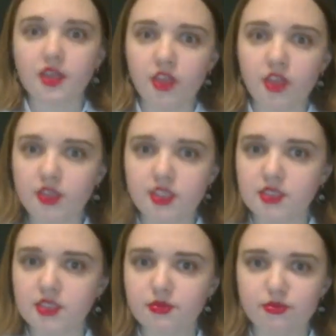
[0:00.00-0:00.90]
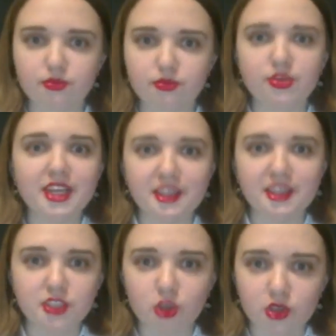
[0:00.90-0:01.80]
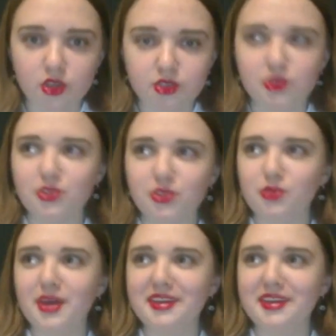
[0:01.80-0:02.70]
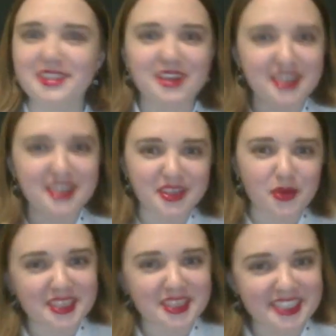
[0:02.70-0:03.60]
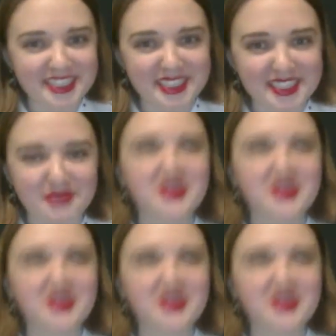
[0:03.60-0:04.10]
think this is a brilliant thought to make an economic system